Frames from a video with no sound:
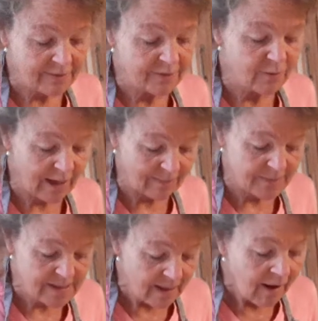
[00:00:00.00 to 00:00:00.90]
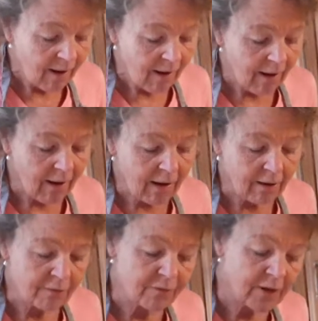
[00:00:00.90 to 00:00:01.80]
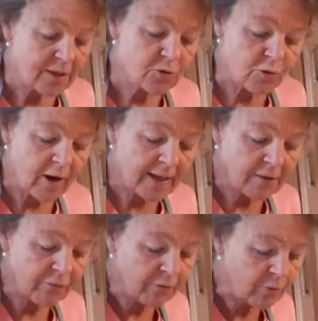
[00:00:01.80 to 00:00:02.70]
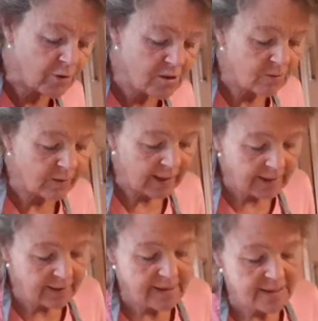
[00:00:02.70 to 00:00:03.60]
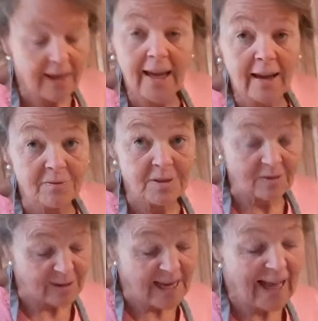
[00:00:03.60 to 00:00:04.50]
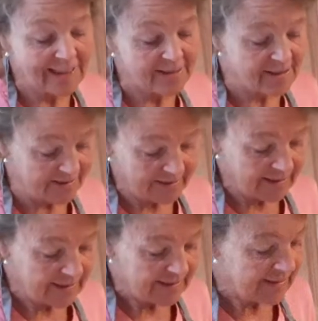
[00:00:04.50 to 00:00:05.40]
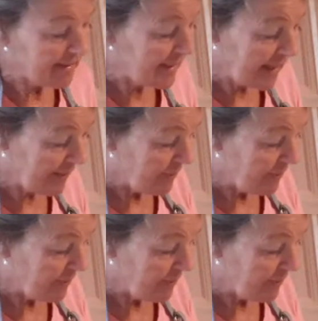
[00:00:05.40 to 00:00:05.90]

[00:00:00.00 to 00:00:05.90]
grams of dried fruit. So in this I have sultanas today.